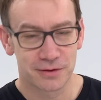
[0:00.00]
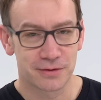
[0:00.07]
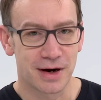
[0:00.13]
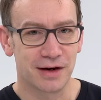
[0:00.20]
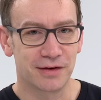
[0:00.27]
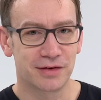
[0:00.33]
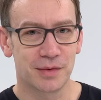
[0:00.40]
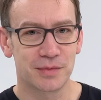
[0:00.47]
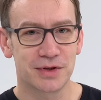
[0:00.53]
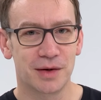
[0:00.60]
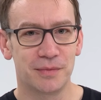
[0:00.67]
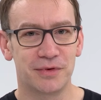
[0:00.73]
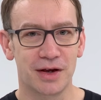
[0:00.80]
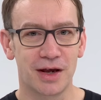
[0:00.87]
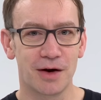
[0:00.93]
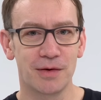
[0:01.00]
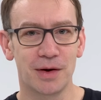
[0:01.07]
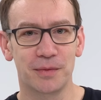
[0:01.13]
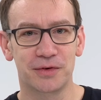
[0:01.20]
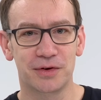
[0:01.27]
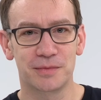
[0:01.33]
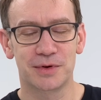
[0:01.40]
trend. Sometimes they go
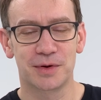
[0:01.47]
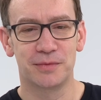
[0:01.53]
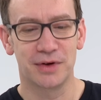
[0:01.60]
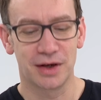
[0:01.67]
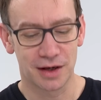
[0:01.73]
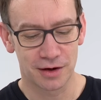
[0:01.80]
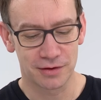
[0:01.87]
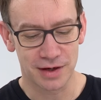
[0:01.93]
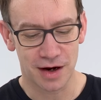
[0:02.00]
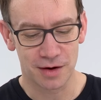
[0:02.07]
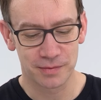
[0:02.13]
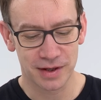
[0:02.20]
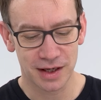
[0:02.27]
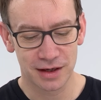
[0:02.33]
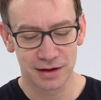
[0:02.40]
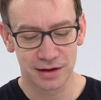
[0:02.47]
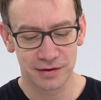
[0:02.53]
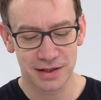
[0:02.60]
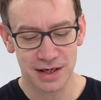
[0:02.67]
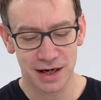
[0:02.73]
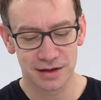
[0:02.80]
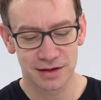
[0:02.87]
up, sometimes they go down, but they kind
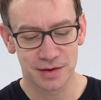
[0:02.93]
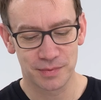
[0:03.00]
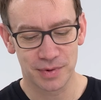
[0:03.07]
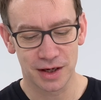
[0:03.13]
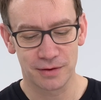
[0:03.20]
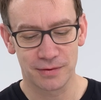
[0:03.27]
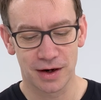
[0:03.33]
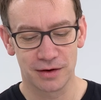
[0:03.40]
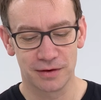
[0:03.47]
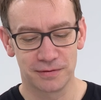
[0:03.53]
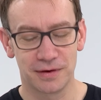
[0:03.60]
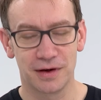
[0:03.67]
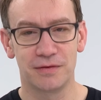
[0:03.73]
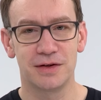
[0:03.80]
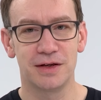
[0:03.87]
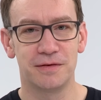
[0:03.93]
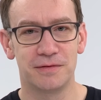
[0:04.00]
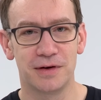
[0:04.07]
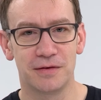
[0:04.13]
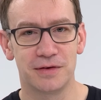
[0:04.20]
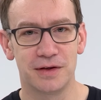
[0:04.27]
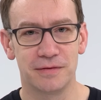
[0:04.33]
of tend to be around the 50,
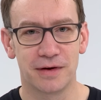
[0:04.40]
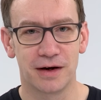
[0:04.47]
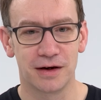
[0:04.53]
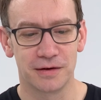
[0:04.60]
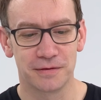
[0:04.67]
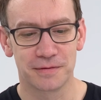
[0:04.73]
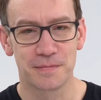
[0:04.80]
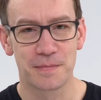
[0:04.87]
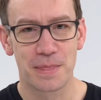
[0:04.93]
55.